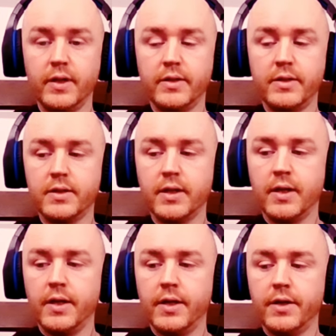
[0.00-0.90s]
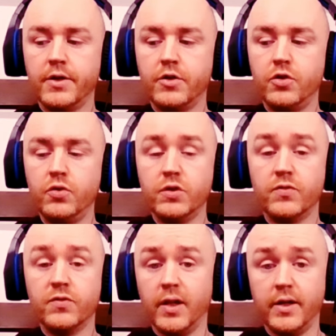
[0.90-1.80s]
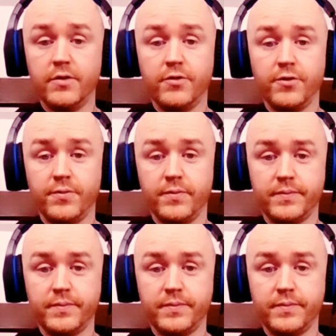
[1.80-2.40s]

that's conducive to life.